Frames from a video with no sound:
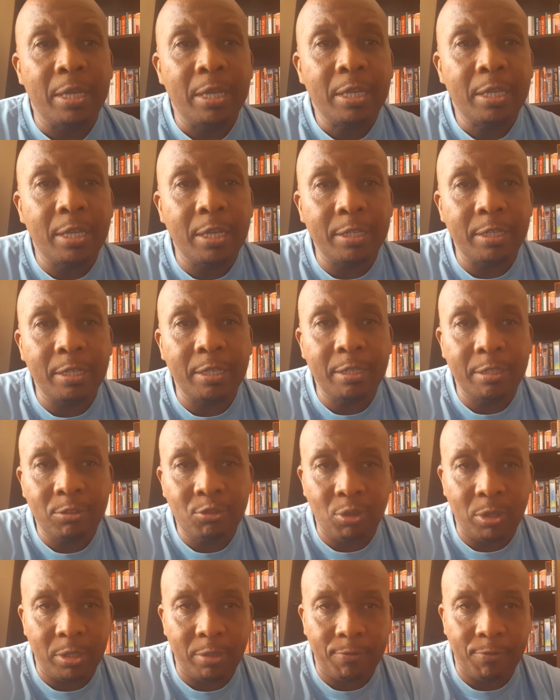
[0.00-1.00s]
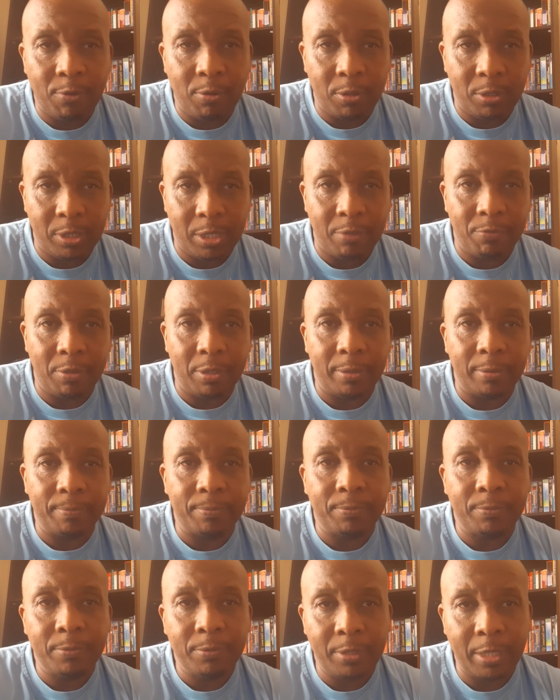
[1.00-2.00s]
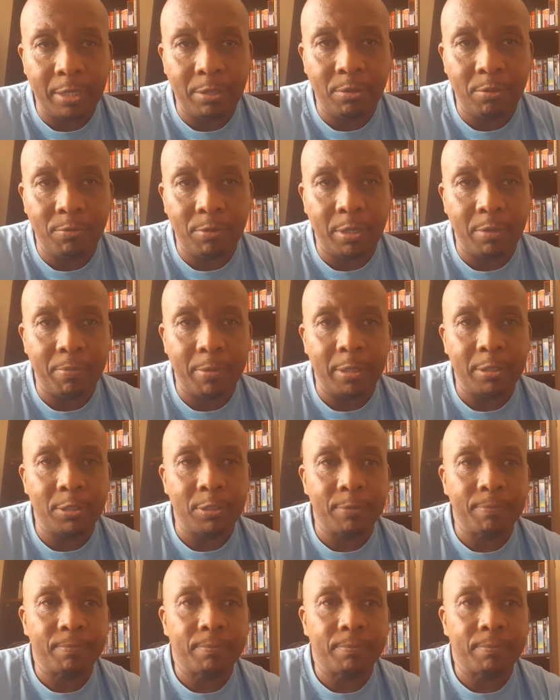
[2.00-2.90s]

Kiddi 24/7. Thank you very much.